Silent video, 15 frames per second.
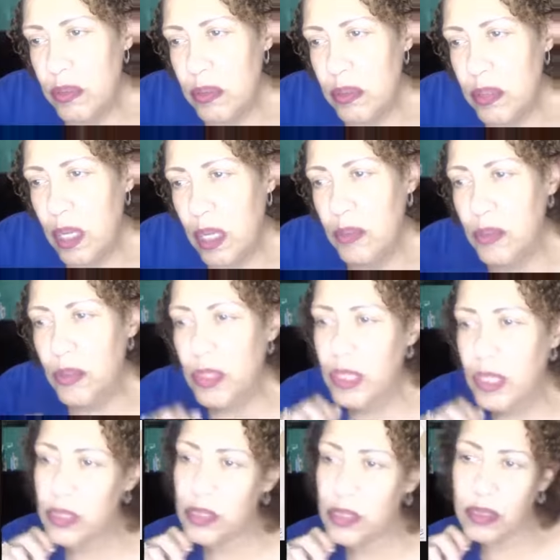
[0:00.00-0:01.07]

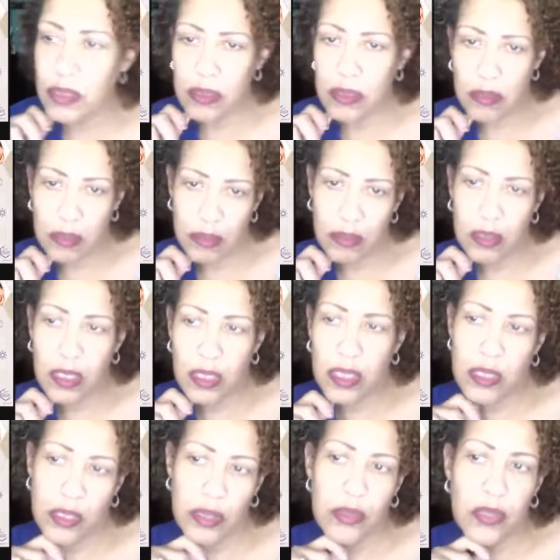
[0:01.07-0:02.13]
going on
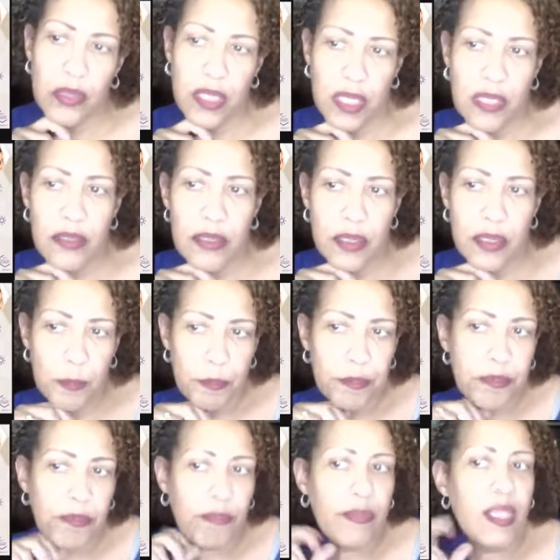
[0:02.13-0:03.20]
2 years.
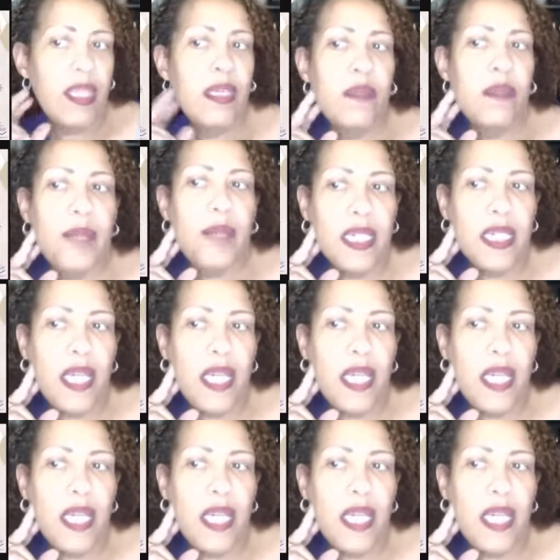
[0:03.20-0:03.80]
But